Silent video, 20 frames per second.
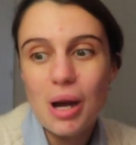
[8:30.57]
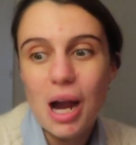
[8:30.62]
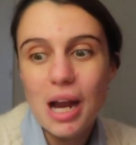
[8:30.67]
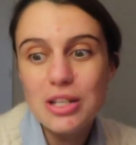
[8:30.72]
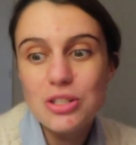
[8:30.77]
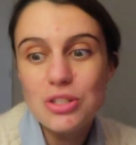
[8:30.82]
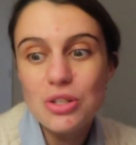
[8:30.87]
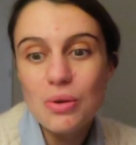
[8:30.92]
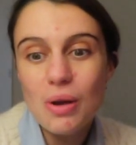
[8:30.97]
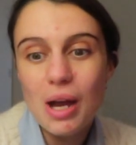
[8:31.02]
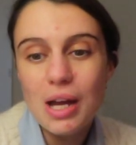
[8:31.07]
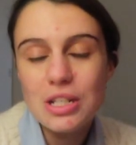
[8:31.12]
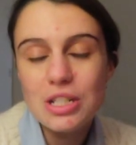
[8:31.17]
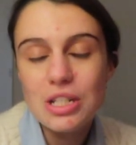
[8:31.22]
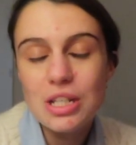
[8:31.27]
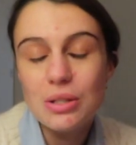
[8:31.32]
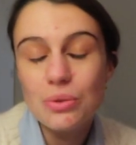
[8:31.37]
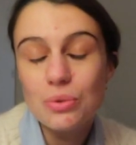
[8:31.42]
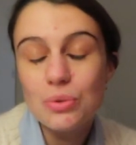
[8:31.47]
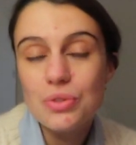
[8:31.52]
I do
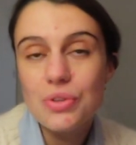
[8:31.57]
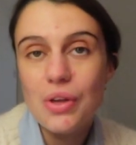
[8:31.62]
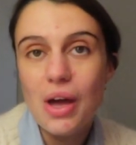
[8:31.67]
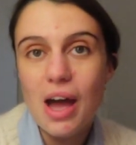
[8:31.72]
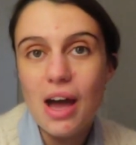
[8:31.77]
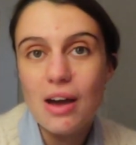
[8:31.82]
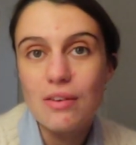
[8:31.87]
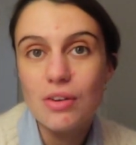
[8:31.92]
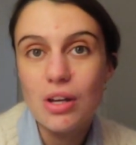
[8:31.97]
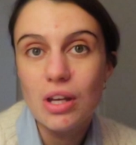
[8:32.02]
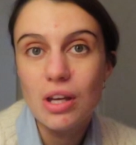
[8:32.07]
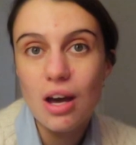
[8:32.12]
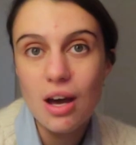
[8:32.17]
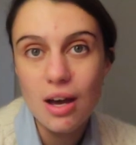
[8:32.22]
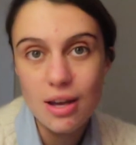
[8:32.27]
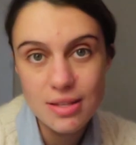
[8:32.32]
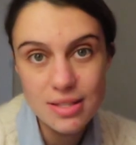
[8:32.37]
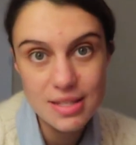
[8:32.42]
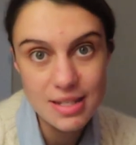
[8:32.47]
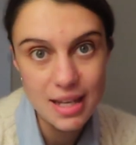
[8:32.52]
actually also have a
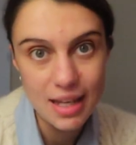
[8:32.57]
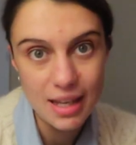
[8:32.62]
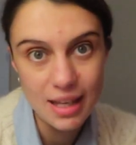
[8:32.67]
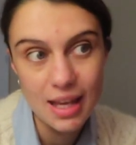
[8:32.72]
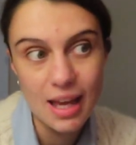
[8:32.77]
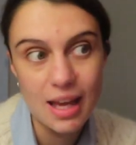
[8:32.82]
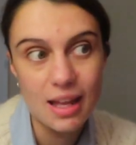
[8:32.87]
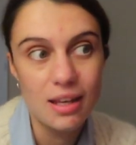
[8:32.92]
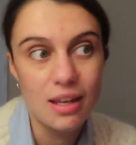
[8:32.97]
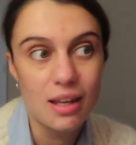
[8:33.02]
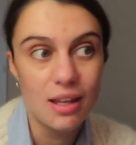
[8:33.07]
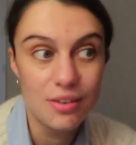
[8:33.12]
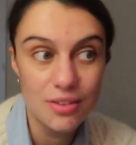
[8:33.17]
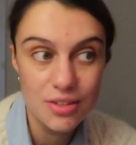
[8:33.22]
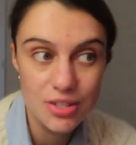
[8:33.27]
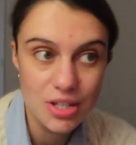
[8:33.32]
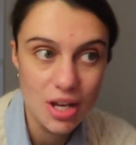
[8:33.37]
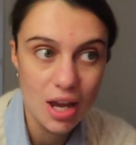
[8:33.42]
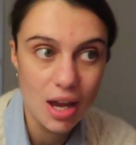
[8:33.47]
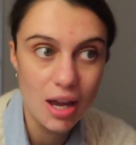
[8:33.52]
casting at
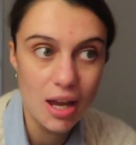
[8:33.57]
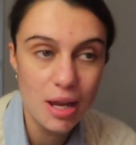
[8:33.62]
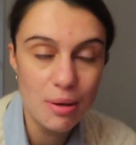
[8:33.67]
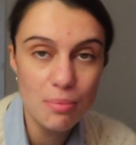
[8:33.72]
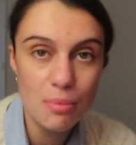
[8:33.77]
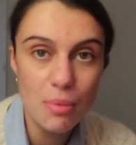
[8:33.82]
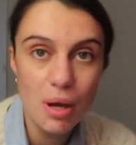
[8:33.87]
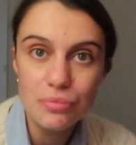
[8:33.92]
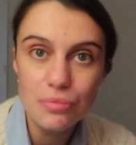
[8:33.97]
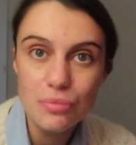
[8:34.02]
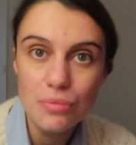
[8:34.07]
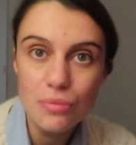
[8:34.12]
lunchtime